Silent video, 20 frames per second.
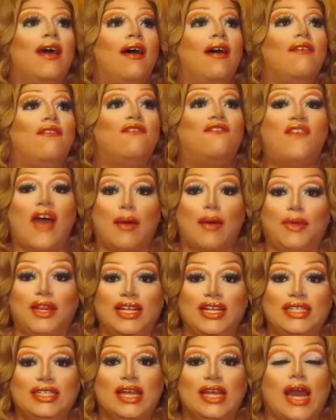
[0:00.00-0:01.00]

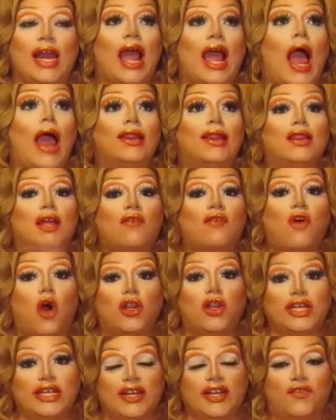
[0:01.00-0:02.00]
Fabulous, stunning. I love all
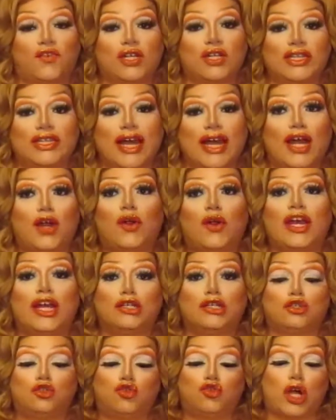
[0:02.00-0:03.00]
the different layering
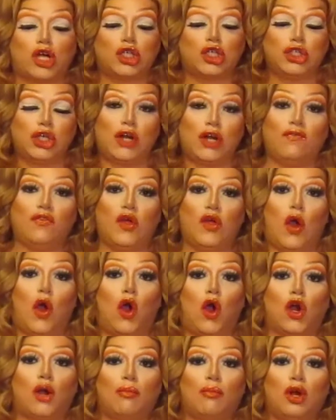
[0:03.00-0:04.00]
and structure of the
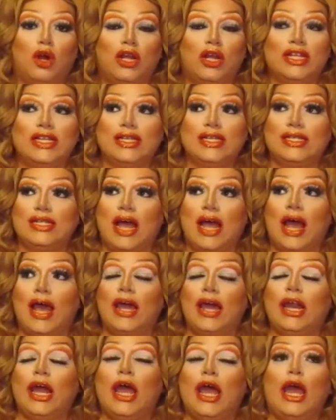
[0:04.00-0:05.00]
armor on this
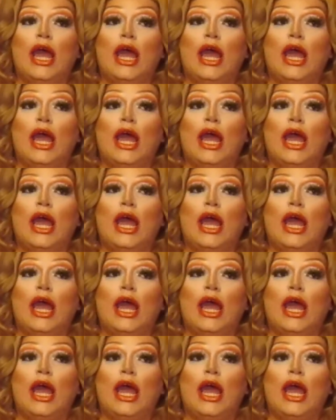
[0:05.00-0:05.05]
side.